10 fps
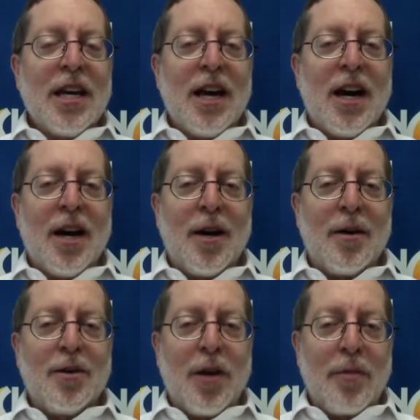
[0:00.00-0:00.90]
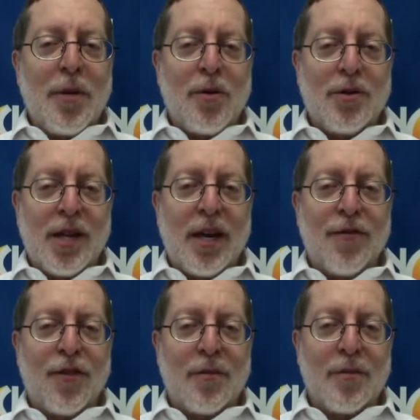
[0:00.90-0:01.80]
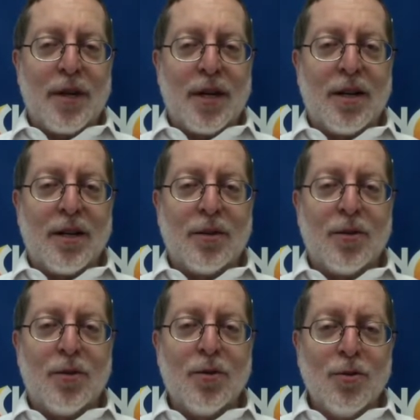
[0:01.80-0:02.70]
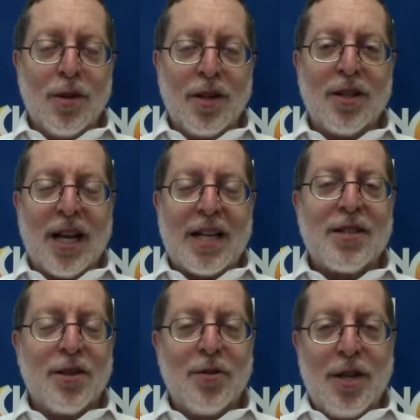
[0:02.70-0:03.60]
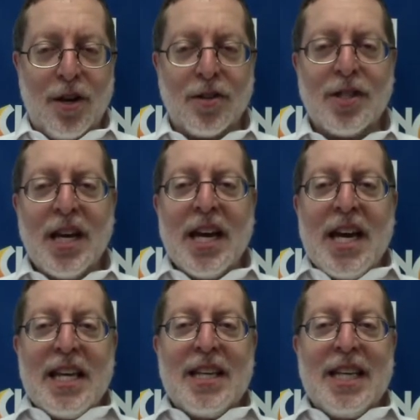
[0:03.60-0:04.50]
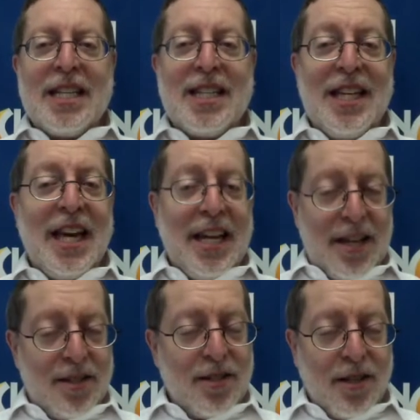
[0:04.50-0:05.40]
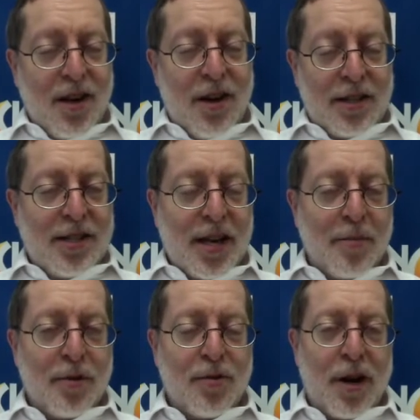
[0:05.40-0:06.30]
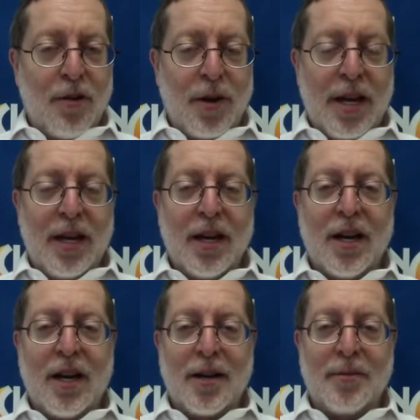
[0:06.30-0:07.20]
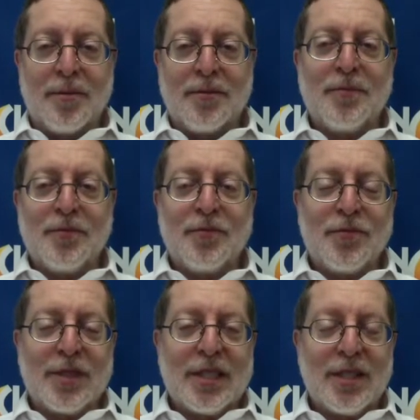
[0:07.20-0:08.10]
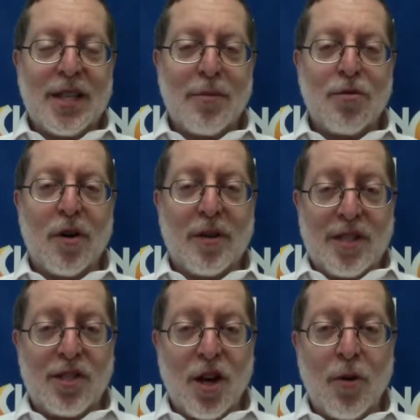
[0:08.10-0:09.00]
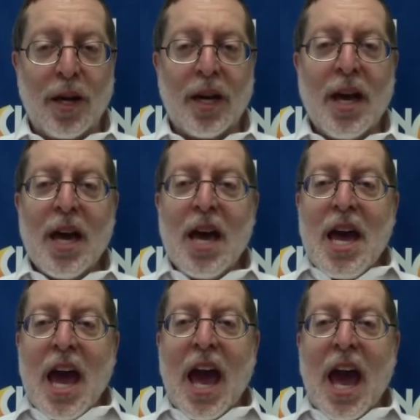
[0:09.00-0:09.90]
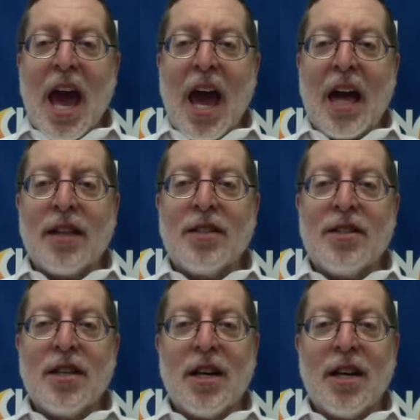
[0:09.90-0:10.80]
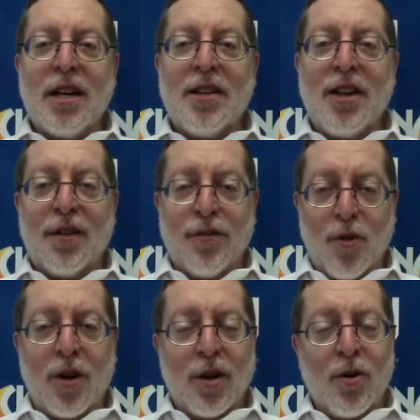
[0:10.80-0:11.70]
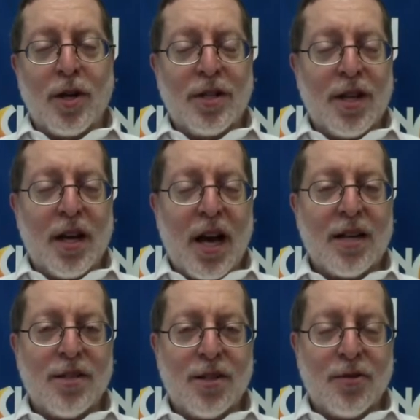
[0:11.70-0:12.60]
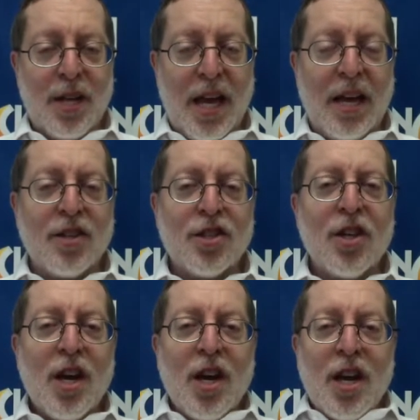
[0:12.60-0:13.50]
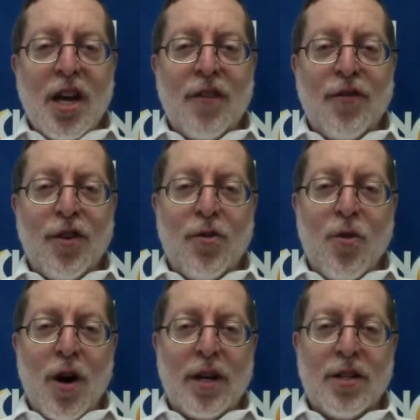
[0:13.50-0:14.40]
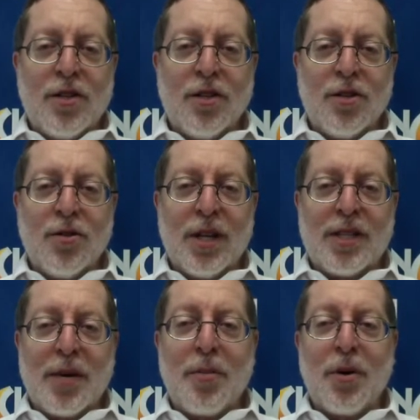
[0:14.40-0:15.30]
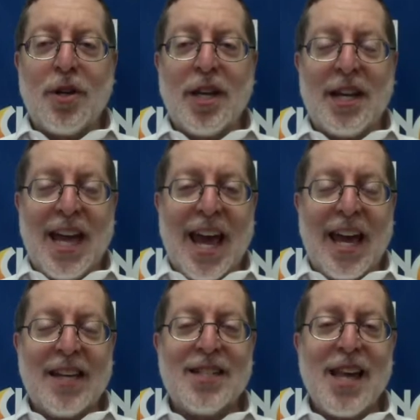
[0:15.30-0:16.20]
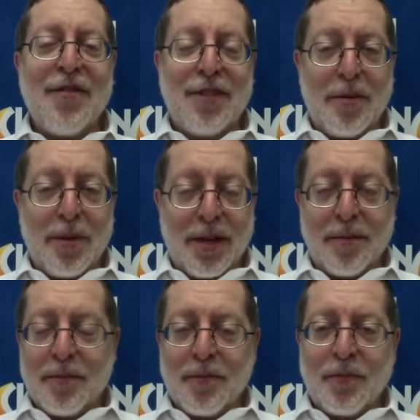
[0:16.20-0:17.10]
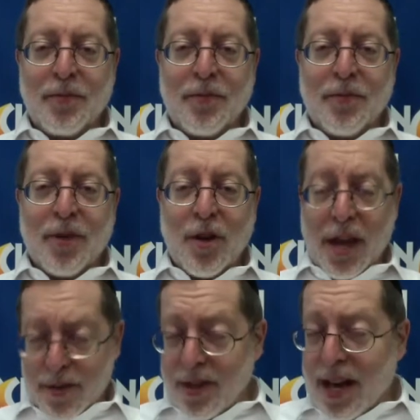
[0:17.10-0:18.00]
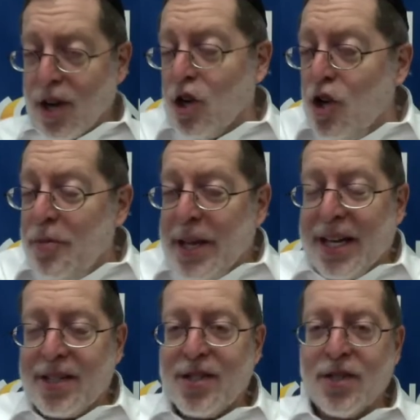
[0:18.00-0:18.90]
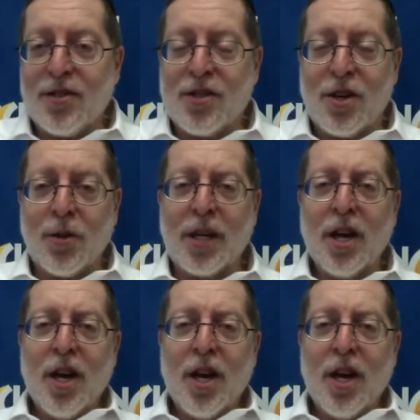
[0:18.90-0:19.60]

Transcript: uh, great posek from uh, oh, within the last hundred years, is lenient on temporary um, temporary sewing, and uh, therefore, according to the Chazon Ish, if you wanted to, let's say, put in a safety pin, okay, that could be considered sewing.